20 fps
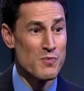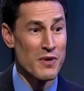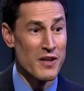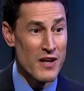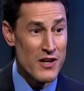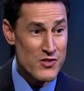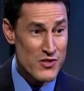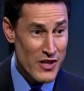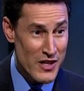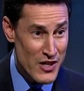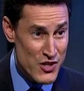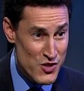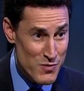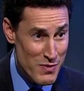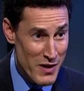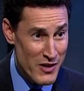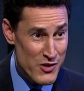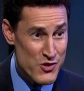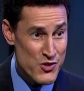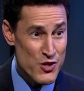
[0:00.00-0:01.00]
because it gets you
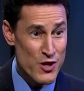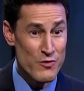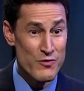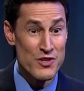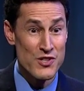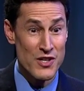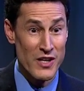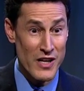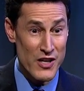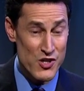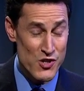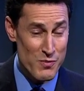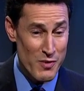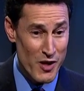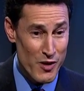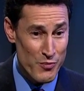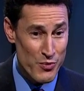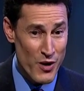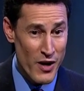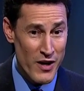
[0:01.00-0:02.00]
better service, it gets you
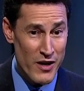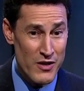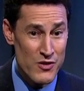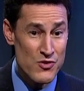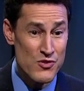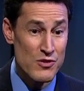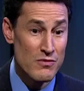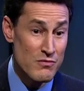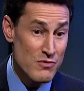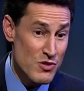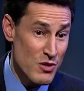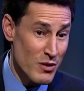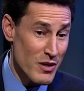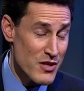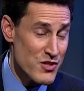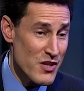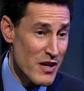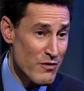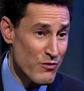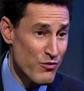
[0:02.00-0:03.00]
better products, so
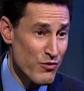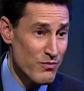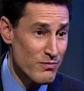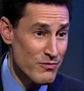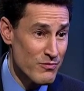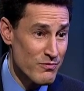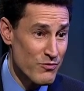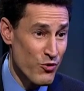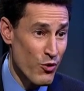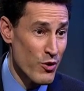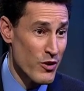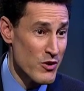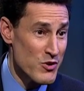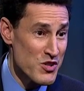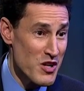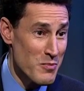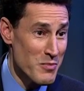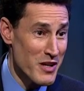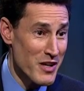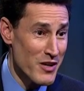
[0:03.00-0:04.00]
let's have foreigners
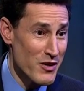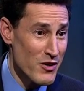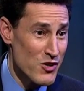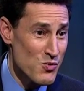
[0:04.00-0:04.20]
come in here